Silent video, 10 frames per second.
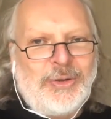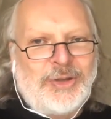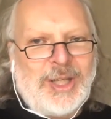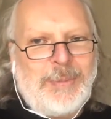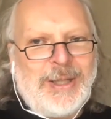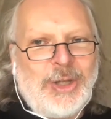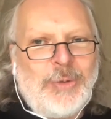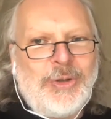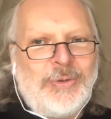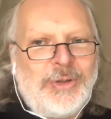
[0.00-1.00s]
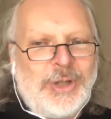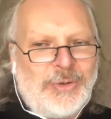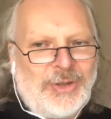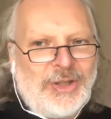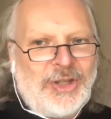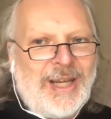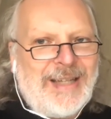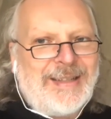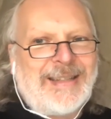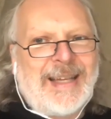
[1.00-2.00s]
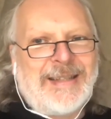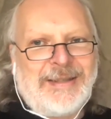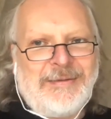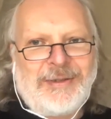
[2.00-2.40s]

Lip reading: CPU usage is excessive,